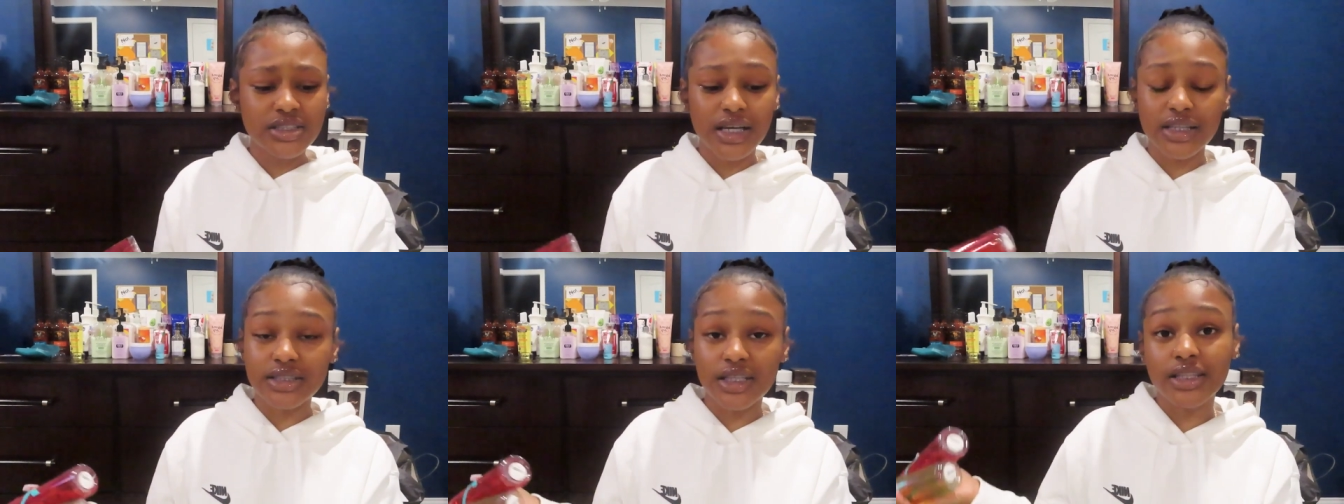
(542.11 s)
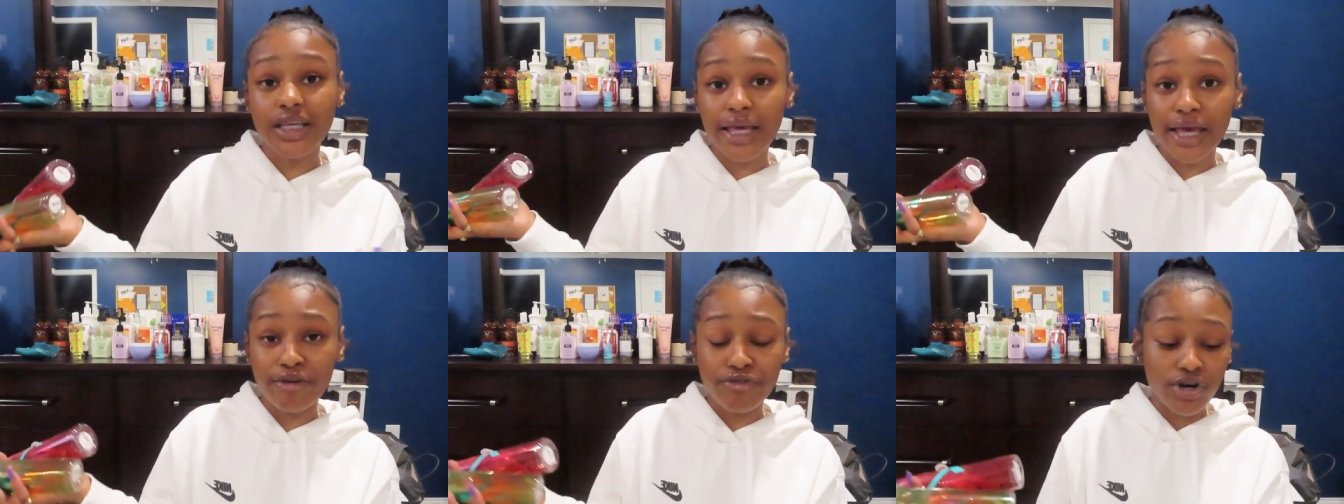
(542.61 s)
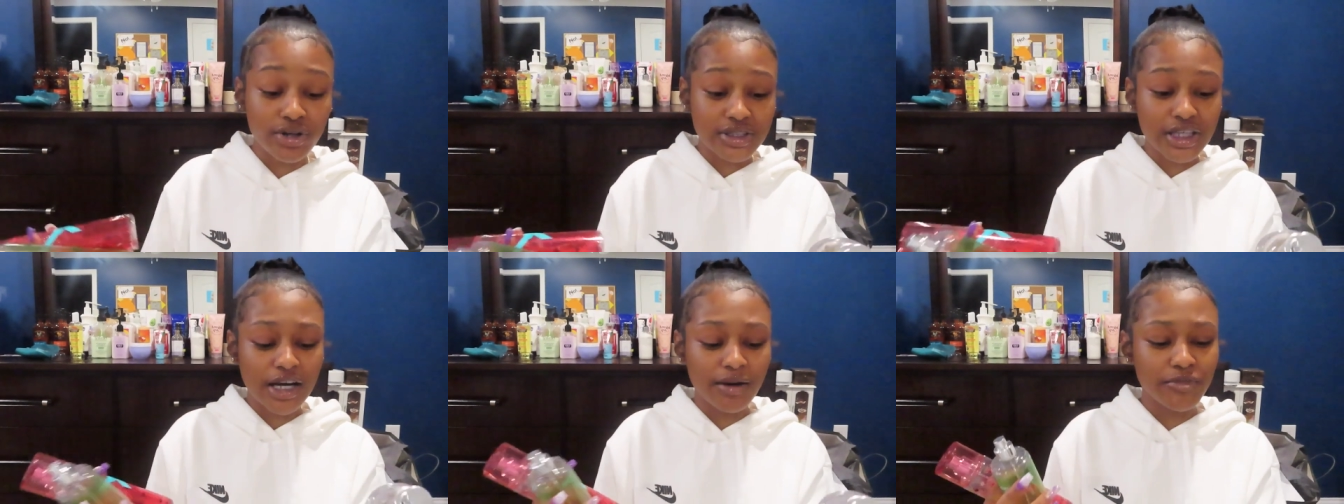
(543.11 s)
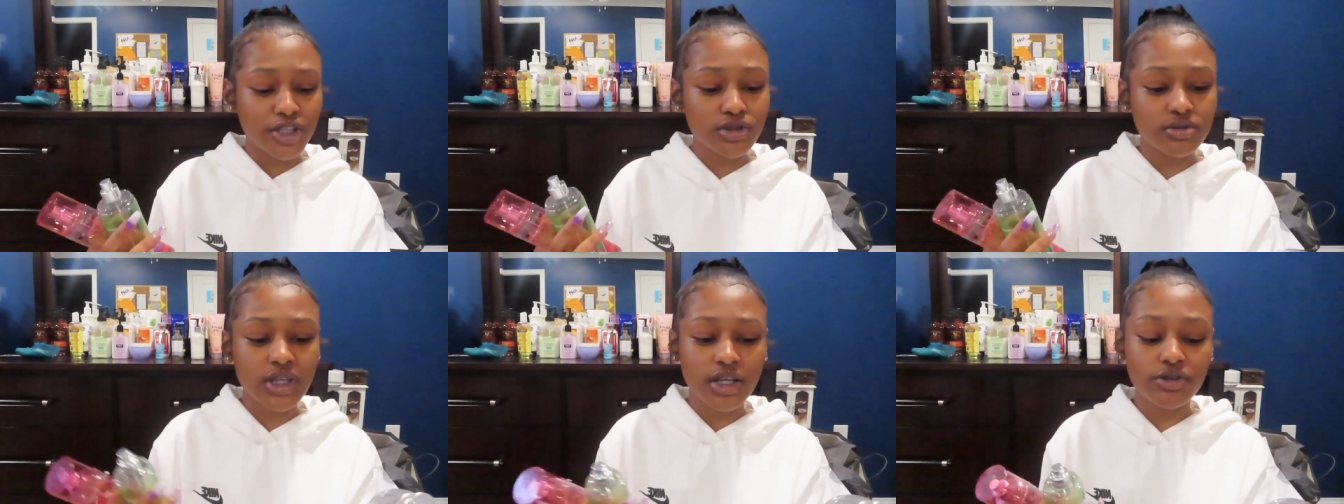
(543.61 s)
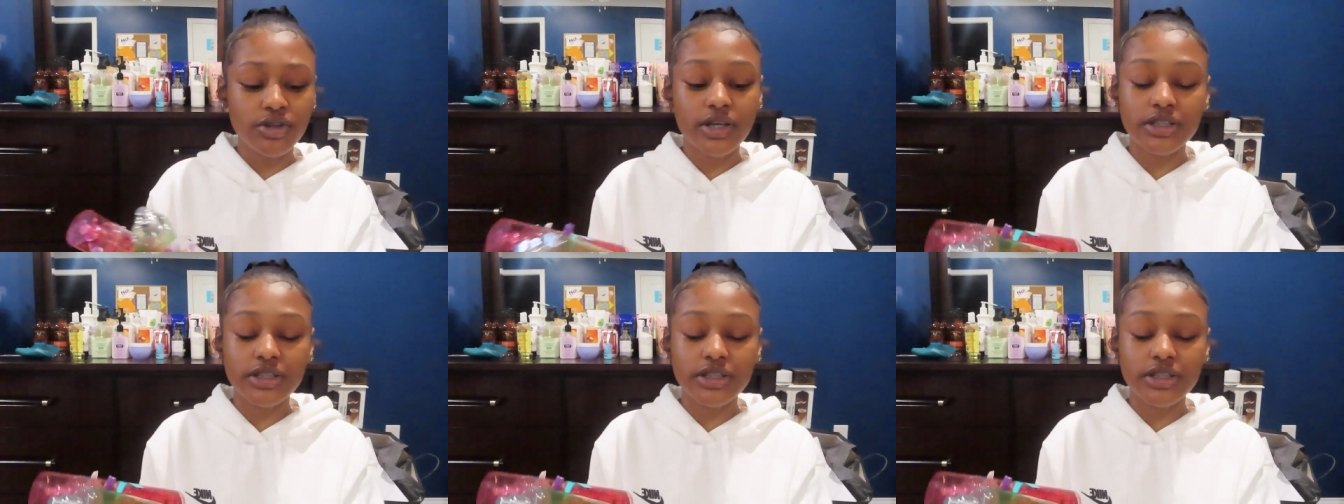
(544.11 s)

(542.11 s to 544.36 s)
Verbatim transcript: is not a scent they have all the time. This was like, you know how